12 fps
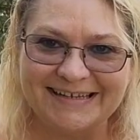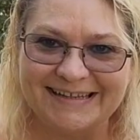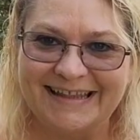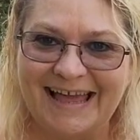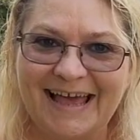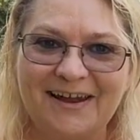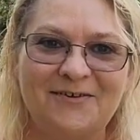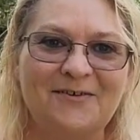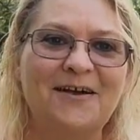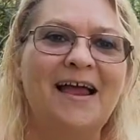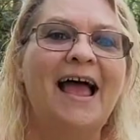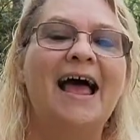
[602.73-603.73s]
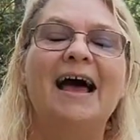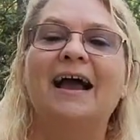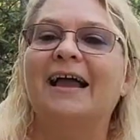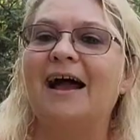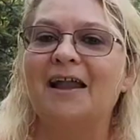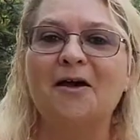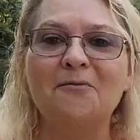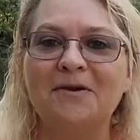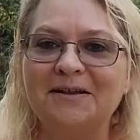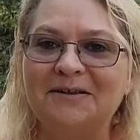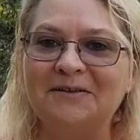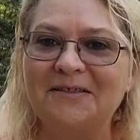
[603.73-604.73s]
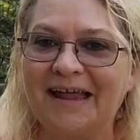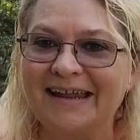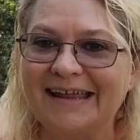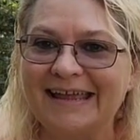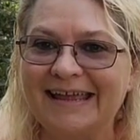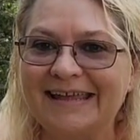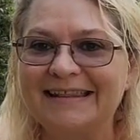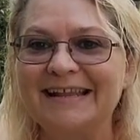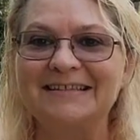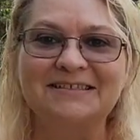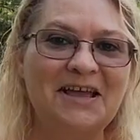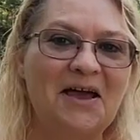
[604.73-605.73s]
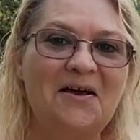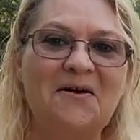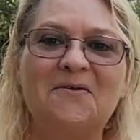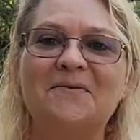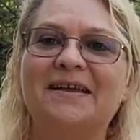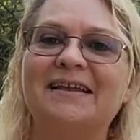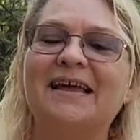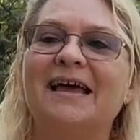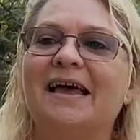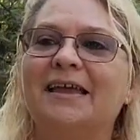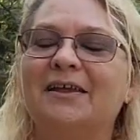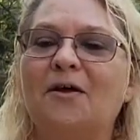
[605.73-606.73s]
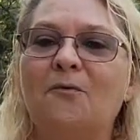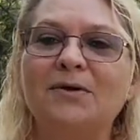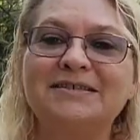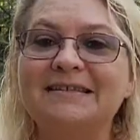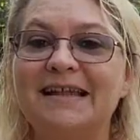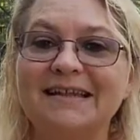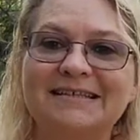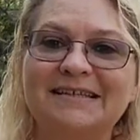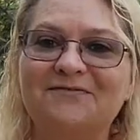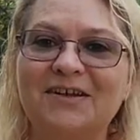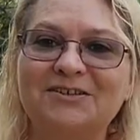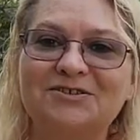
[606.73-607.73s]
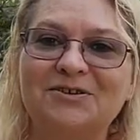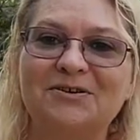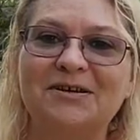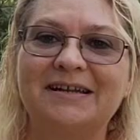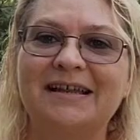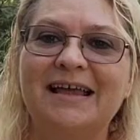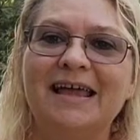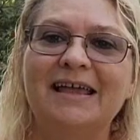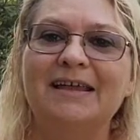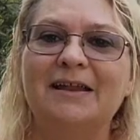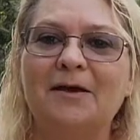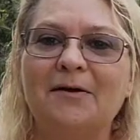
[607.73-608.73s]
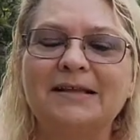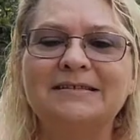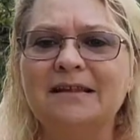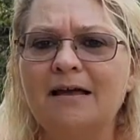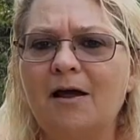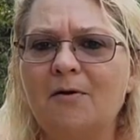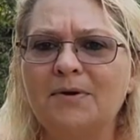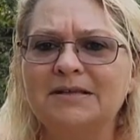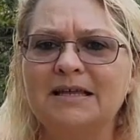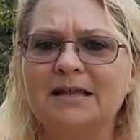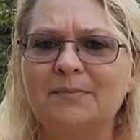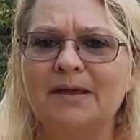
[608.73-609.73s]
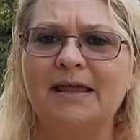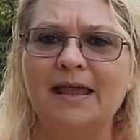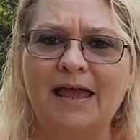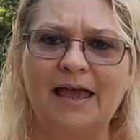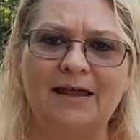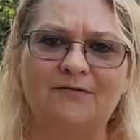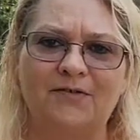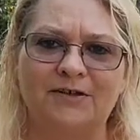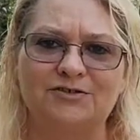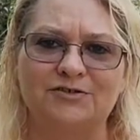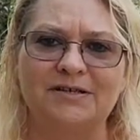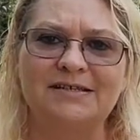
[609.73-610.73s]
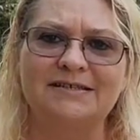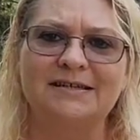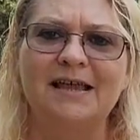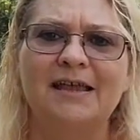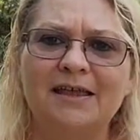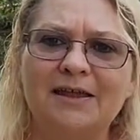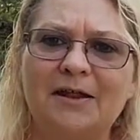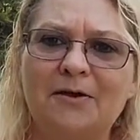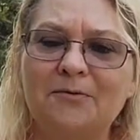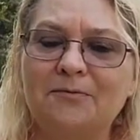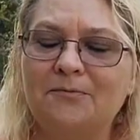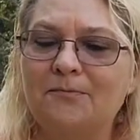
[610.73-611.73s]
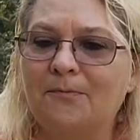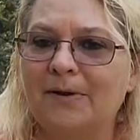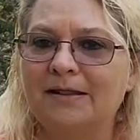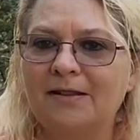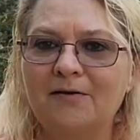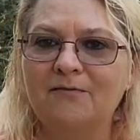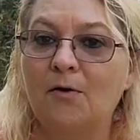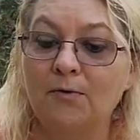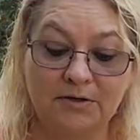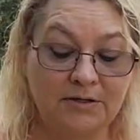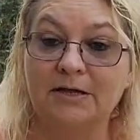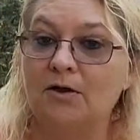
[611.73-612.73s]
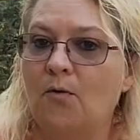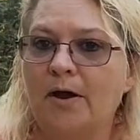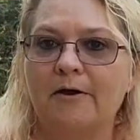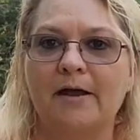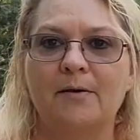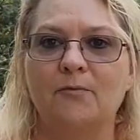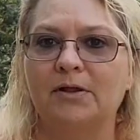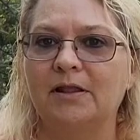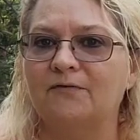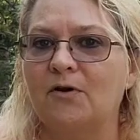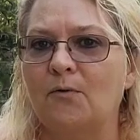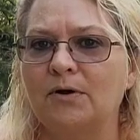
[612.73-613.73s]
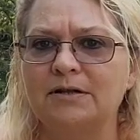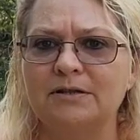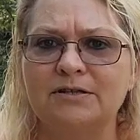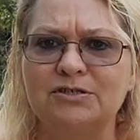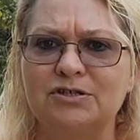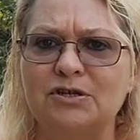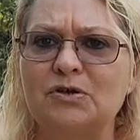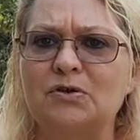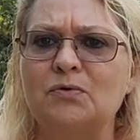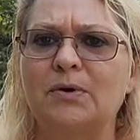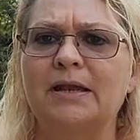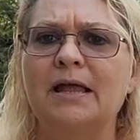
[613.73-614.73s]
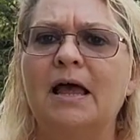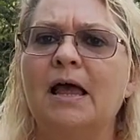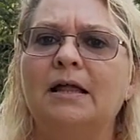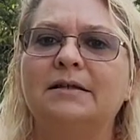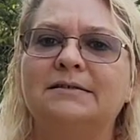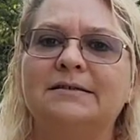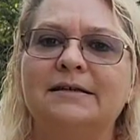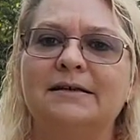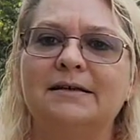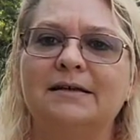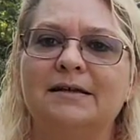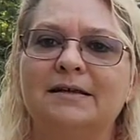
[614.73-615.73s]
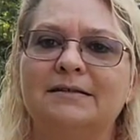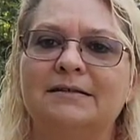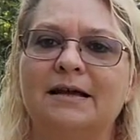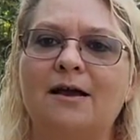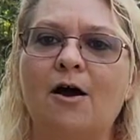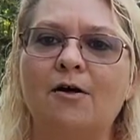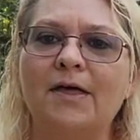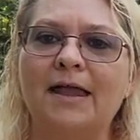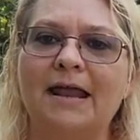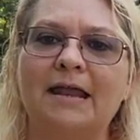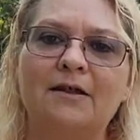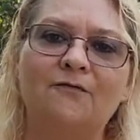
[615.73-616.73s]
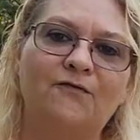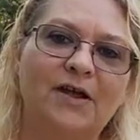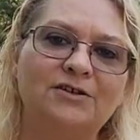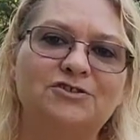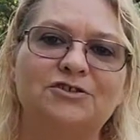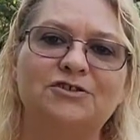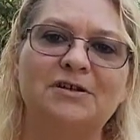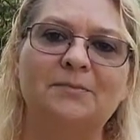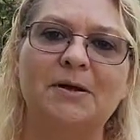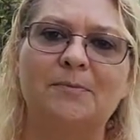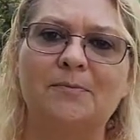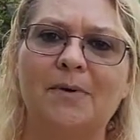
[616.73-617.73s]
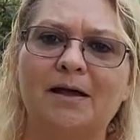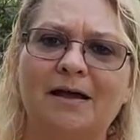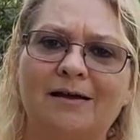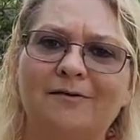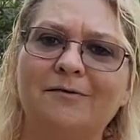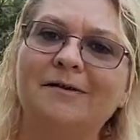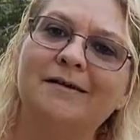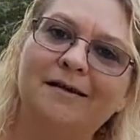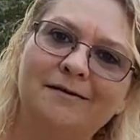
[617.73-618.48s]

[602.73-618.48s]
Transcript: did that, or God, I want to do that again. Let's go. And what's the next adventure? And it's not always going to be adventurous. we love going to the aquarium, we love going to the zoo, and to call that an adventure, some people might go,